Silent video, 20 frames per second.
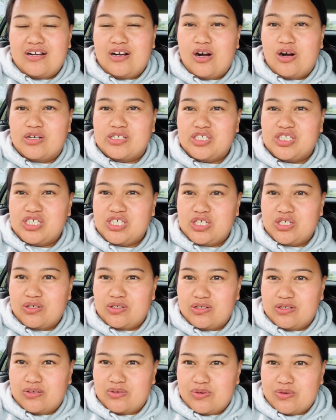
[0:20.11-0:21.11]
oh, she
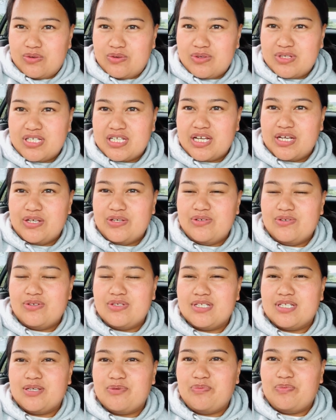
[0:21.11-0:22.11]
also
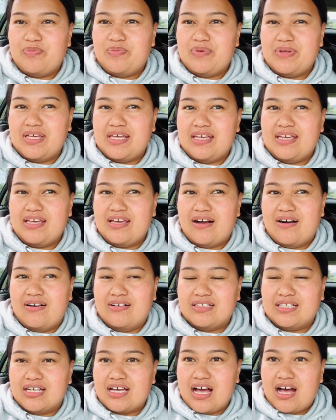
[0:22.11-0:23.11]
used to be
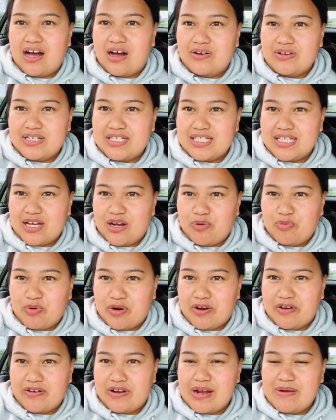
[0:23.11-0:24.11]
on the ETL
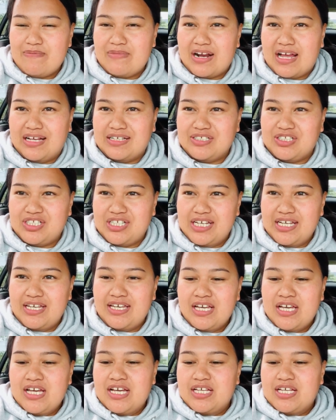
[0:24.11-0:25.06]
program last year,